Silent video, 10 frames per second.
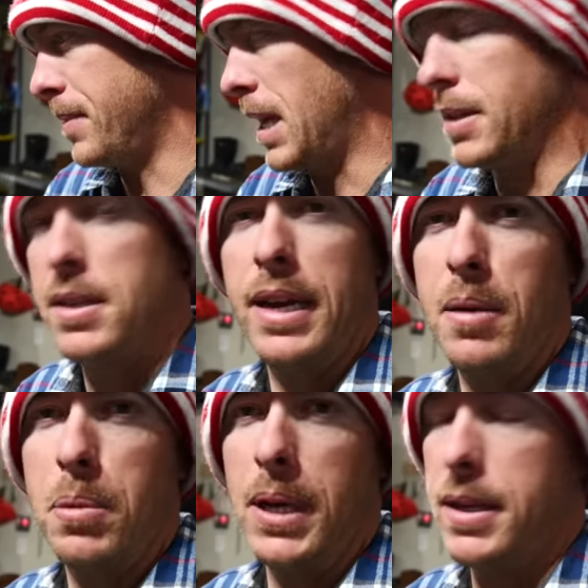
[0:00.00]
has
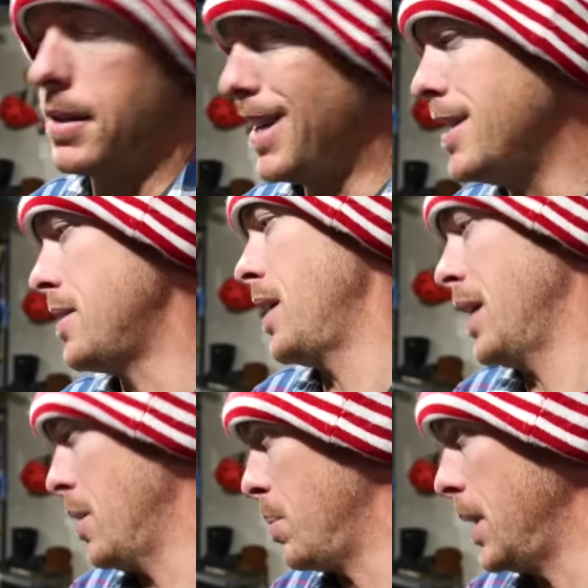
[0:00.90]
taken place, is
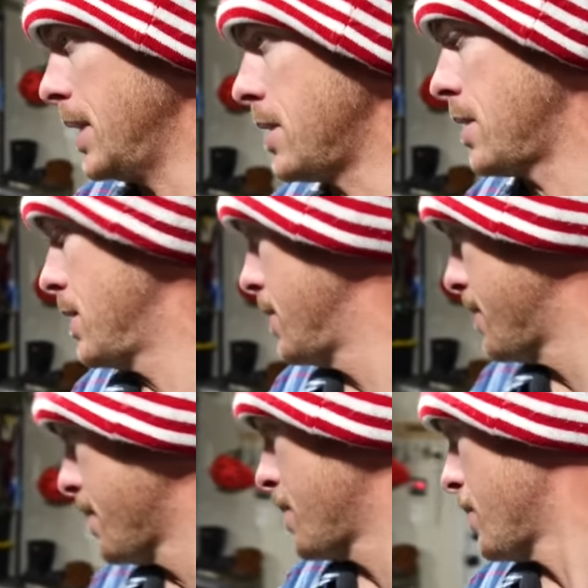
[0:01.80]
taking place.
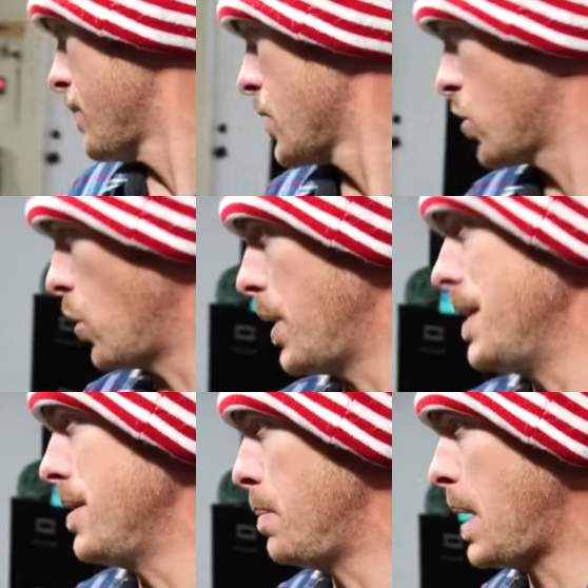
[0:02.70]
So
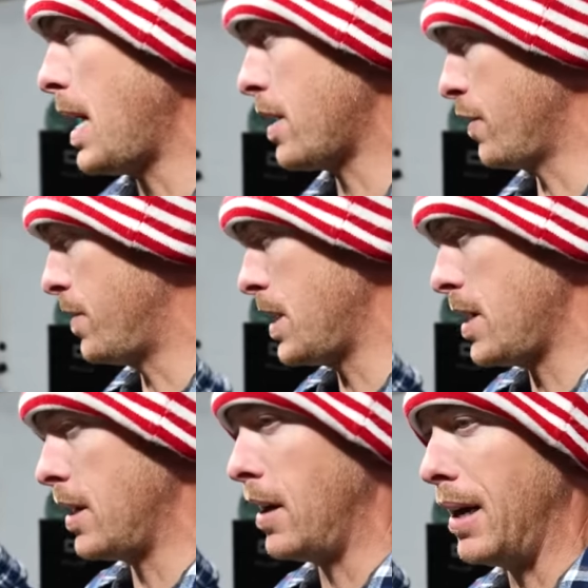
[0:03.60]
in the back of
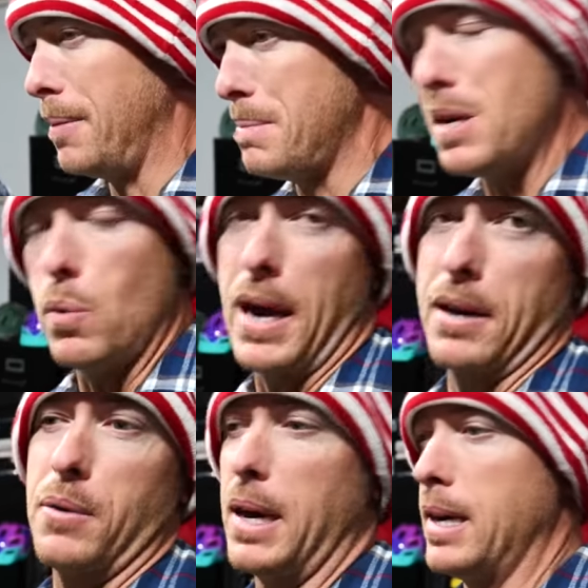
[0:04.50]
the uh, meat
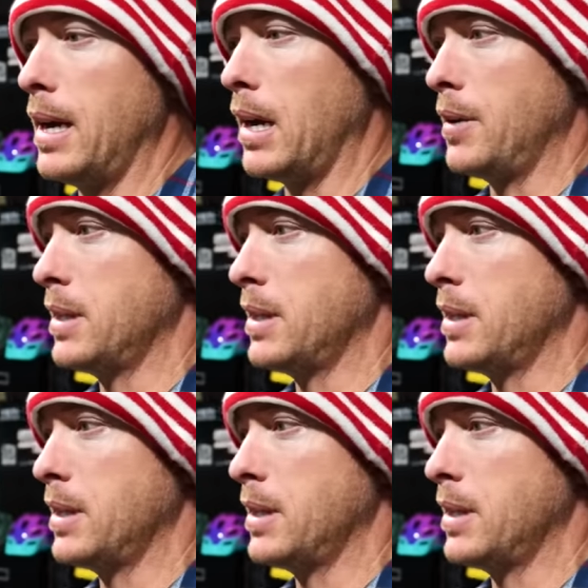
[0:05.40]
wagon right now